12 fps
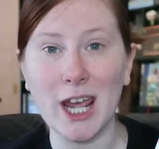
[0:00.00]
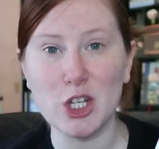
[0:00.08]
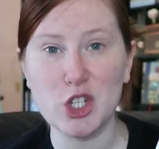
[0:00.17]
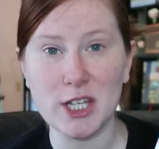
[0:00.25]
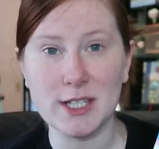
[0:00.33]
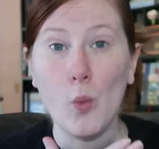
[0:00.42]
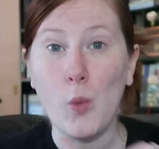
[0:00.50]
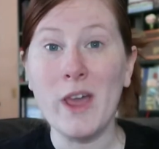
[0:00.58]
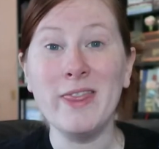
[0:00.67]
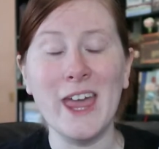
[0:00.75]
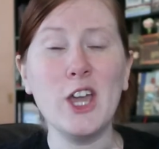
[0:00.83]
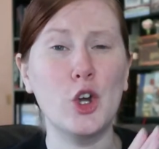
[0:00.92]
It's just
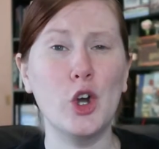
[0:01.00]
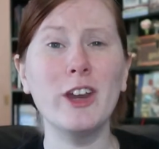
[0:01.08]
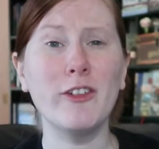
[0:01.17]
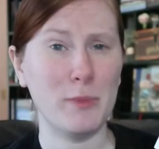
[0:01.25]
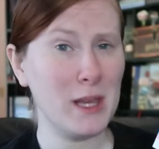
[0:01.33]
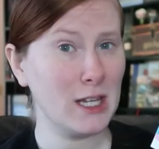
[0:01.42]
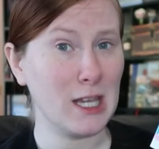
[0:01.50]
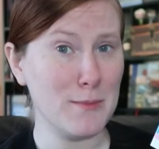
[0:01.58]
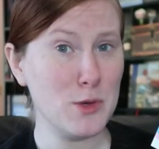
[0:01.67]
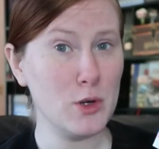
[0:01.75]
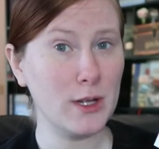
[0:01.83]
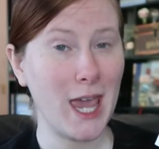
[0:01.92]
when they could have been
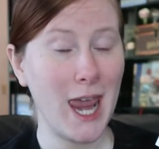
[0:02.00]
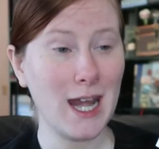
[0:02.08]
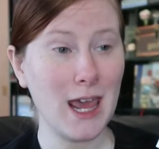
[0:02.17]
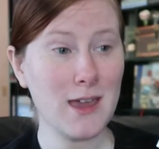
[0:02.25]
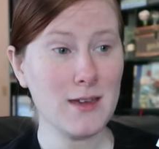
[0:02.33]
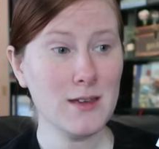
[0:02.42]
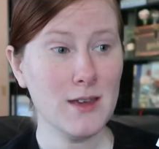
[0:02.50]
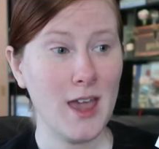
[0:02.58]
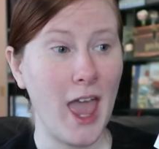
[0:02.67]
communicating